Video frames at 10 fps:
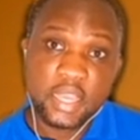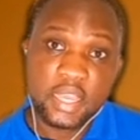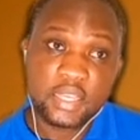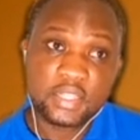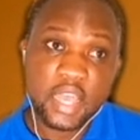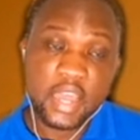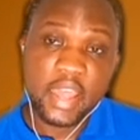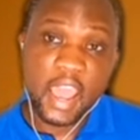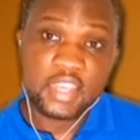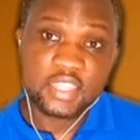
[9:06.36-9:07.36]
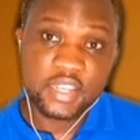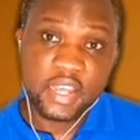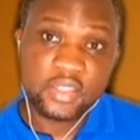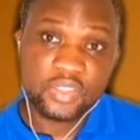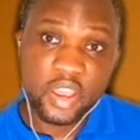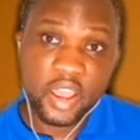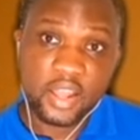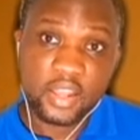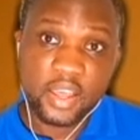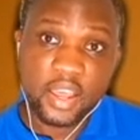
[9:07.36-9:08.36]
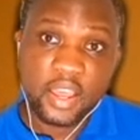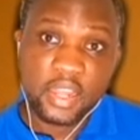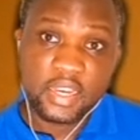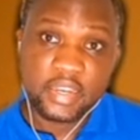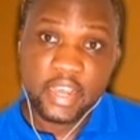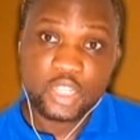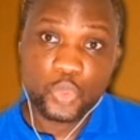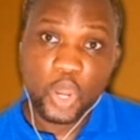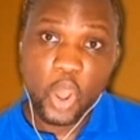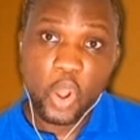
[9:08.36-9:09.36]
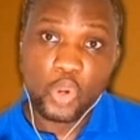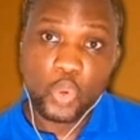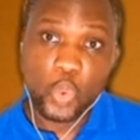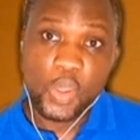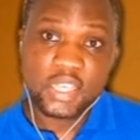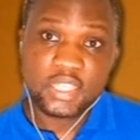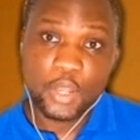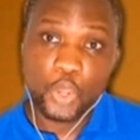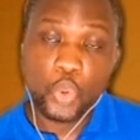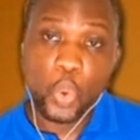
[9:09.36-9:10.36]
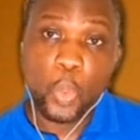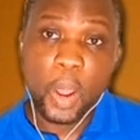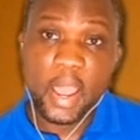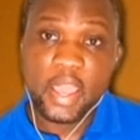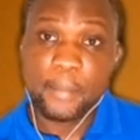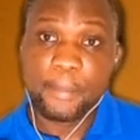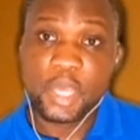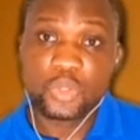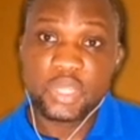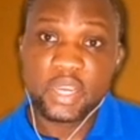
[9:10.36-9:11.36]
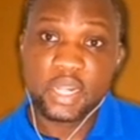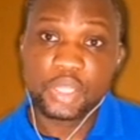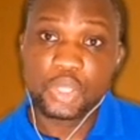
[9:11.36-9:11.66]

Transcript: is an accidental that will always lower a musical